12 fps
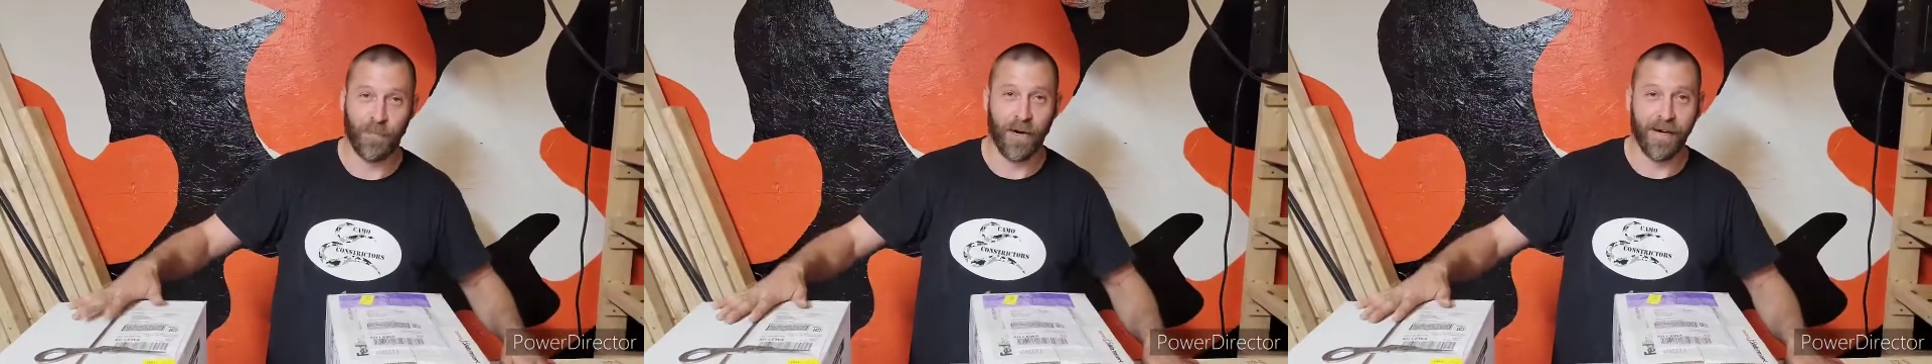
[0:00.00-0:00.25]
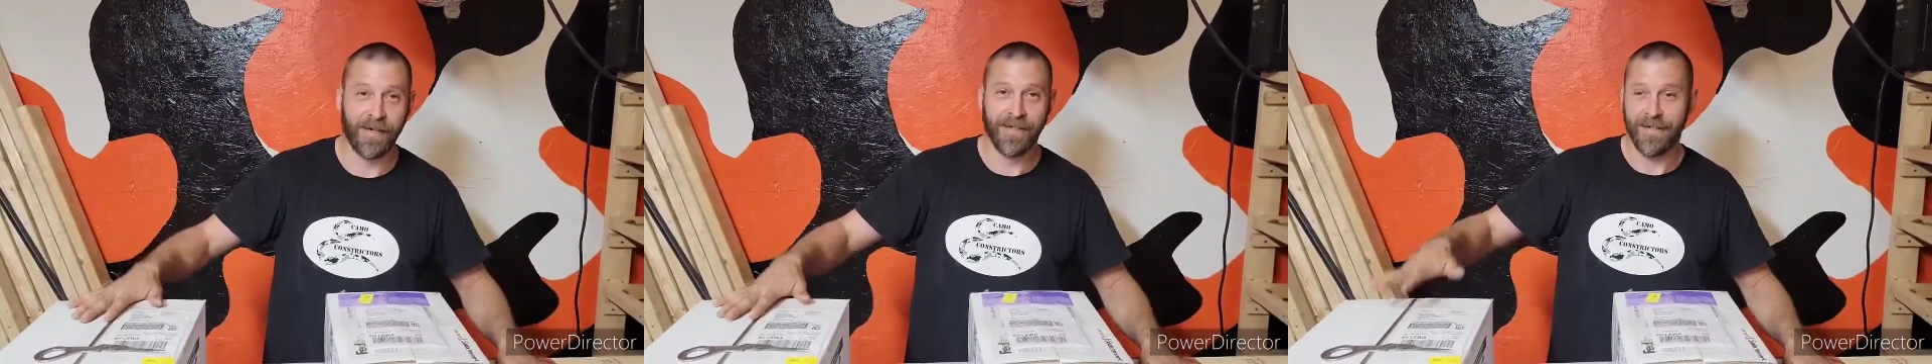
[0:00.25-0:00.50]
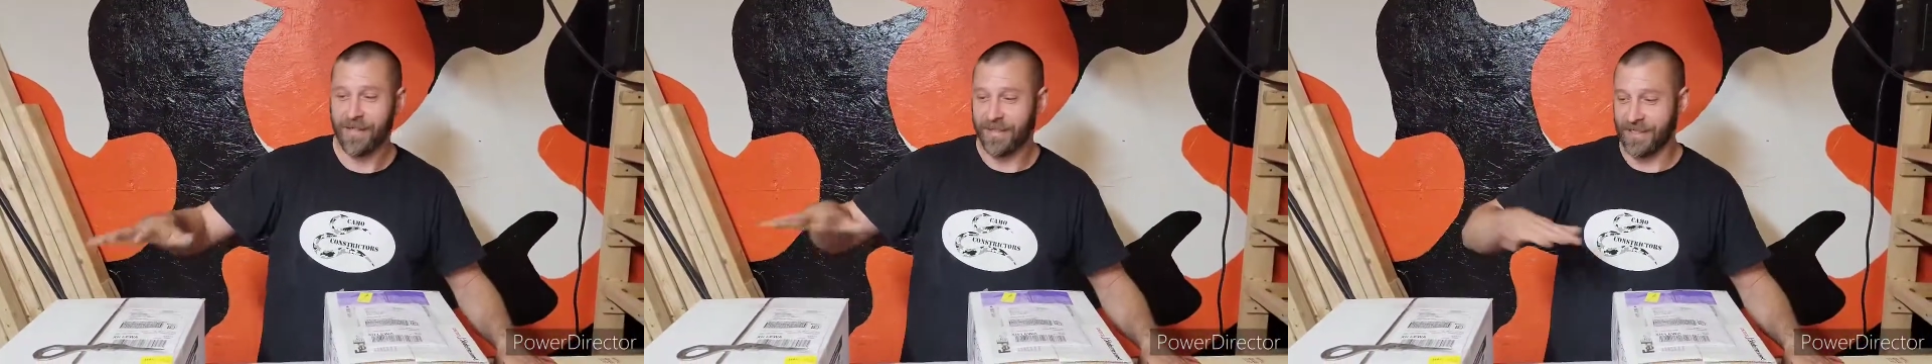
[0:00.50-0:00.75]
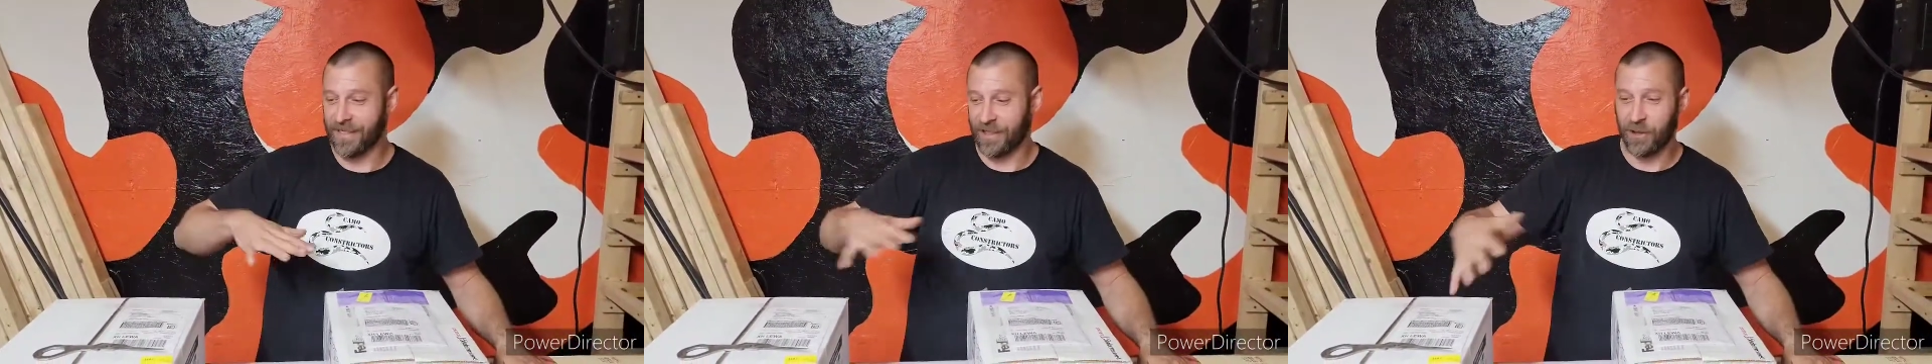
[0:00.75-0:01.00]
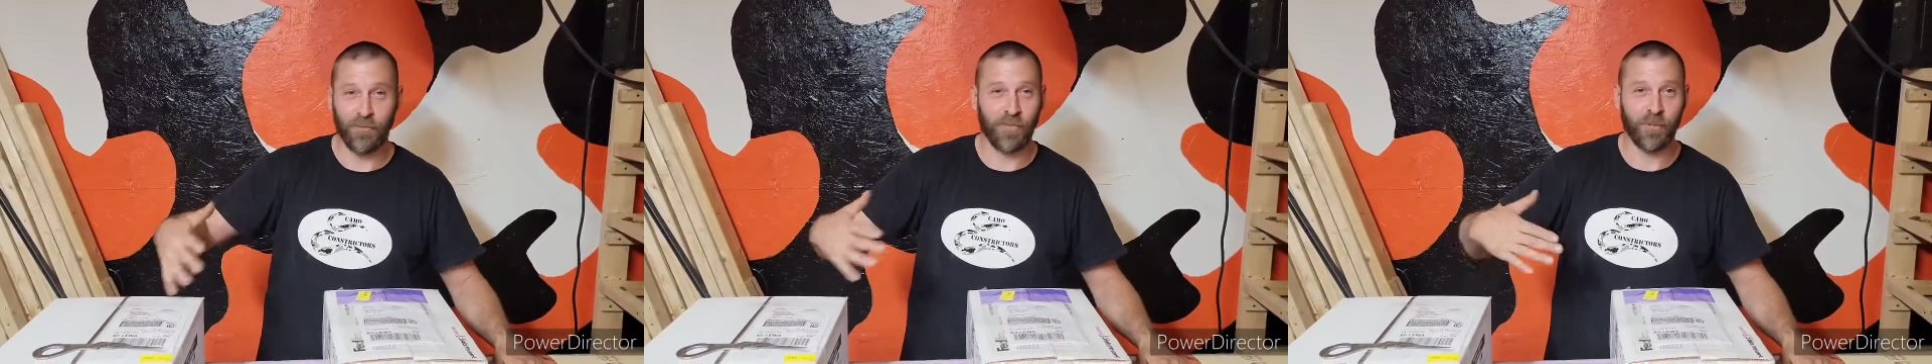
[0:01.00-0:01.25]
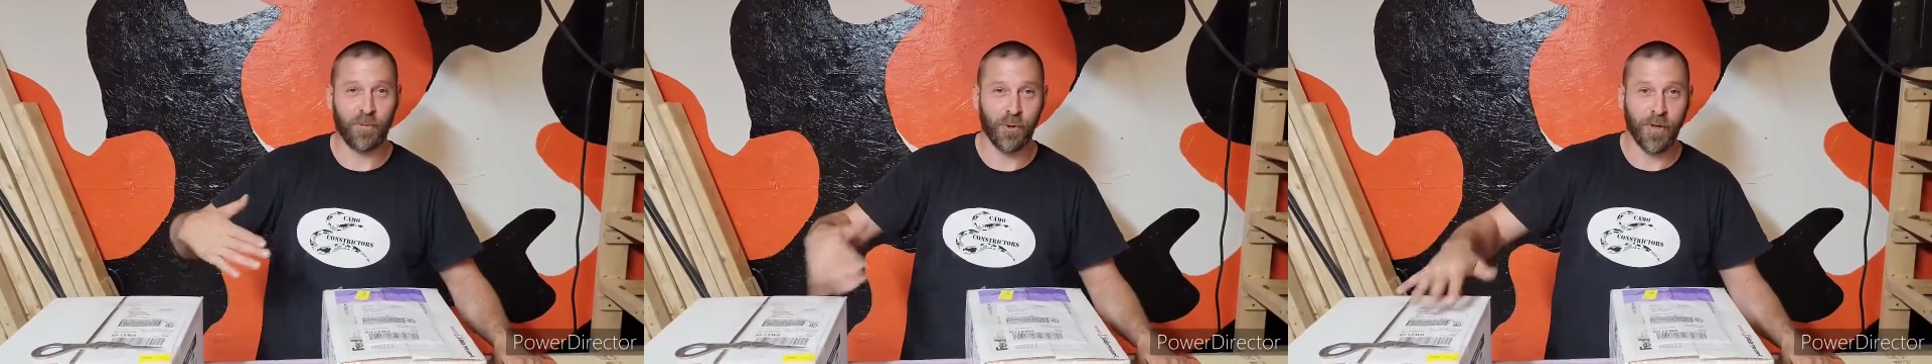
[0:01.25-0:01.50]
but because they're two,
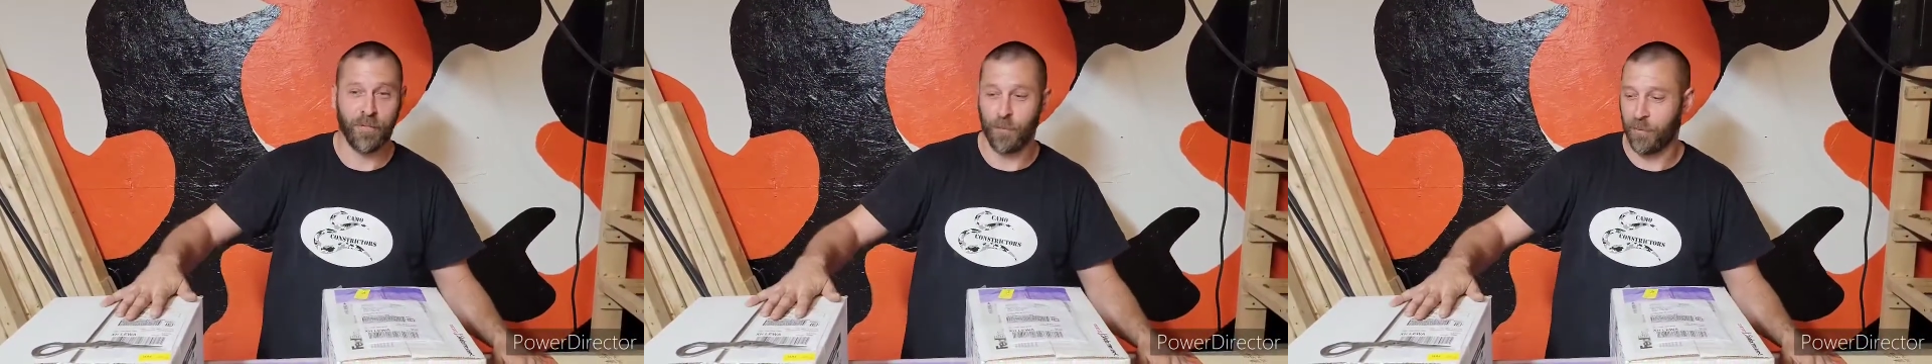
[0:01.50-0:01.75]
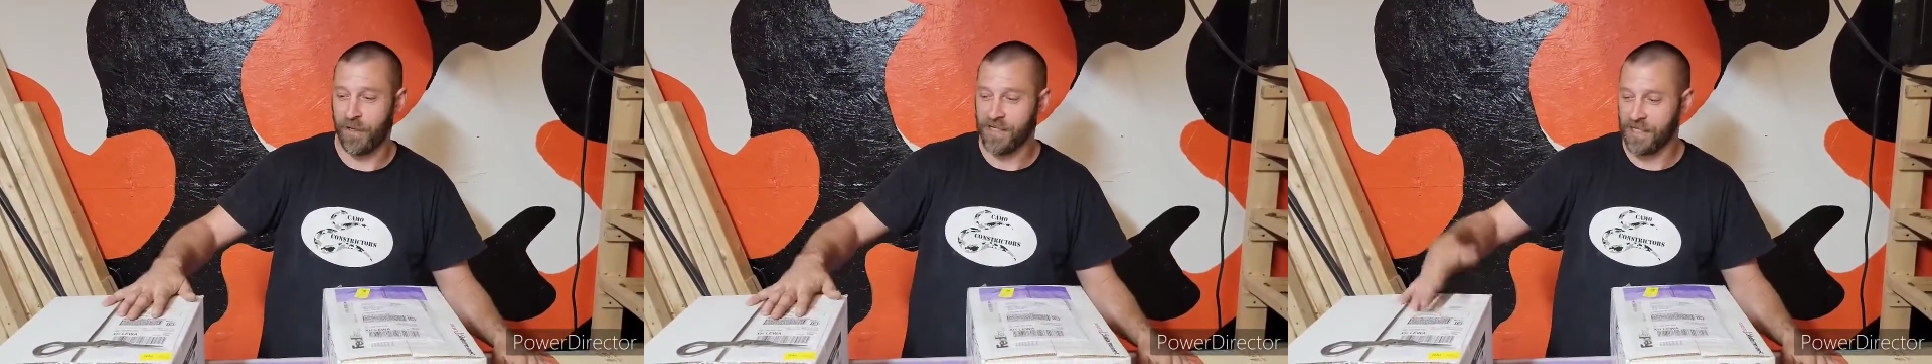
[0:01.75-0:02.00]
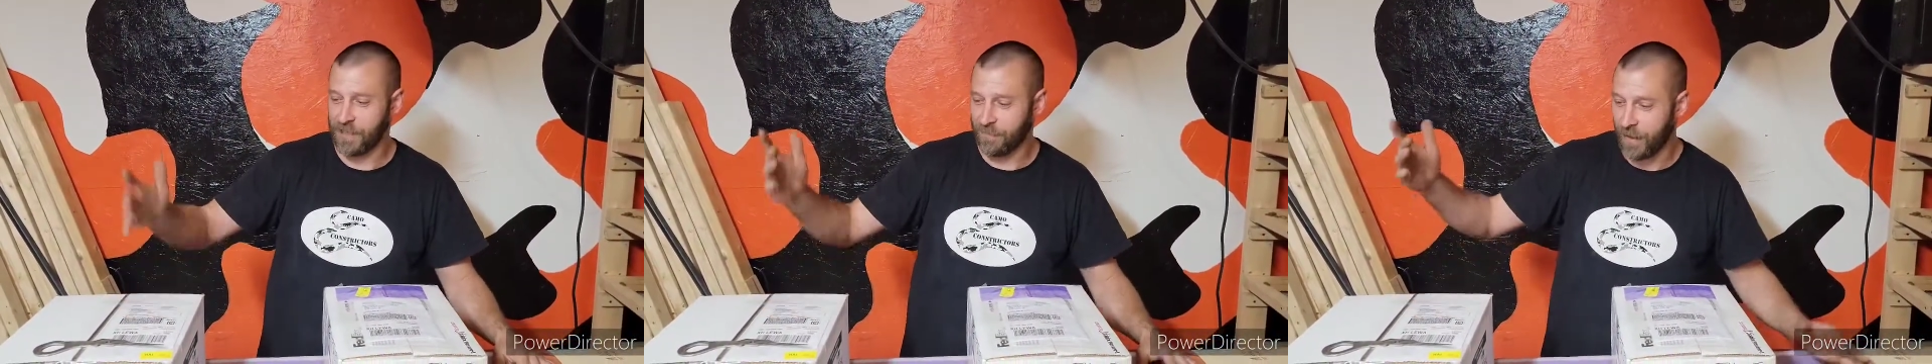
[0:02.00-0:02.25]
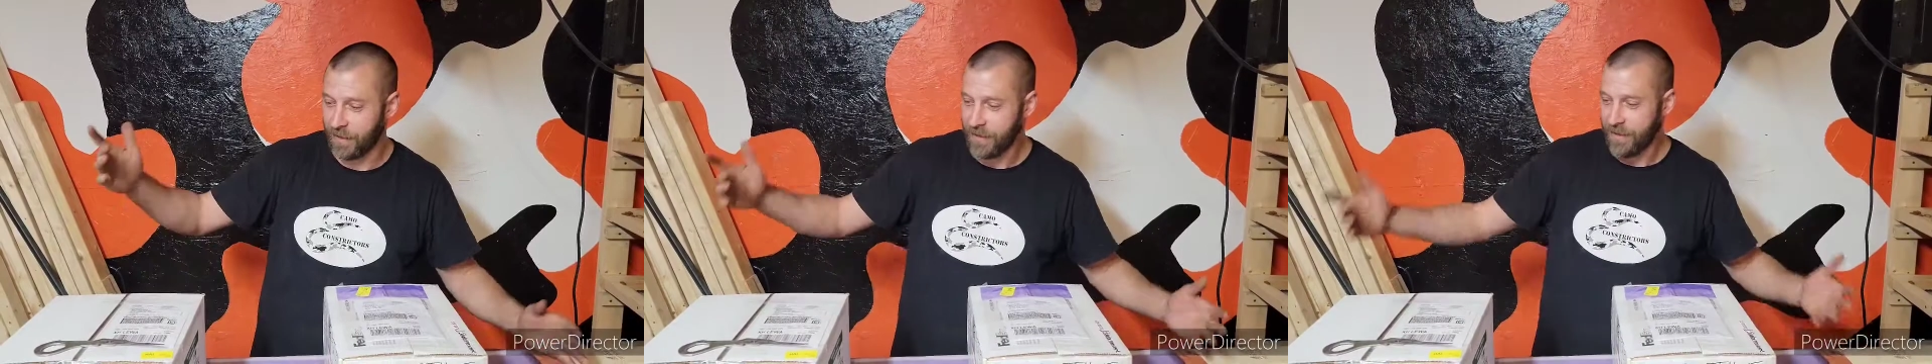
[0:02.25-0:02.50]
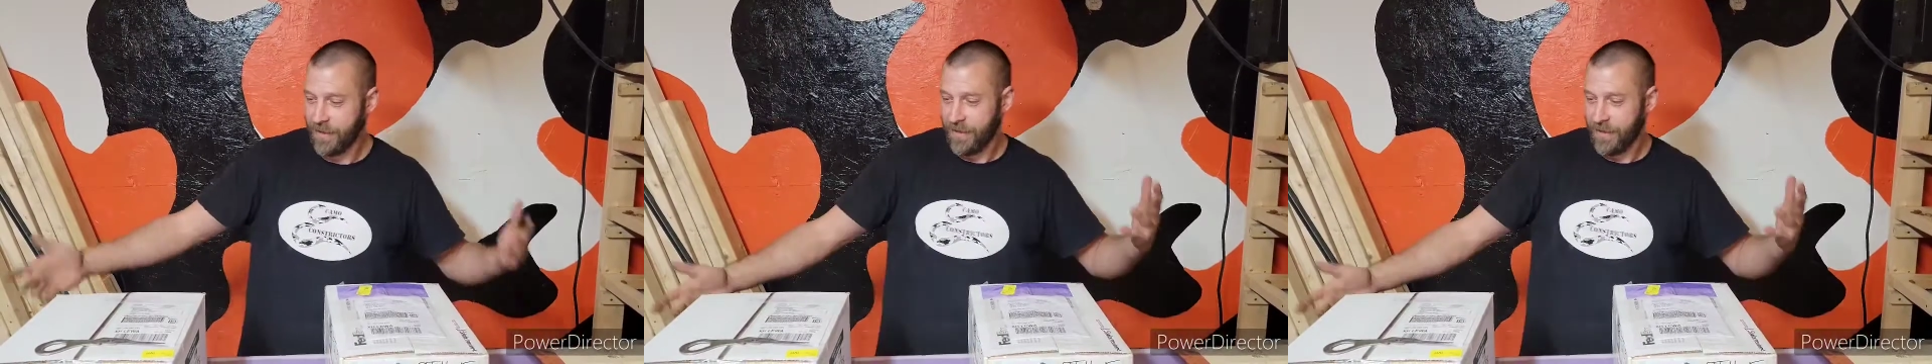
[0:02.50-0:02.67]
from two different places, but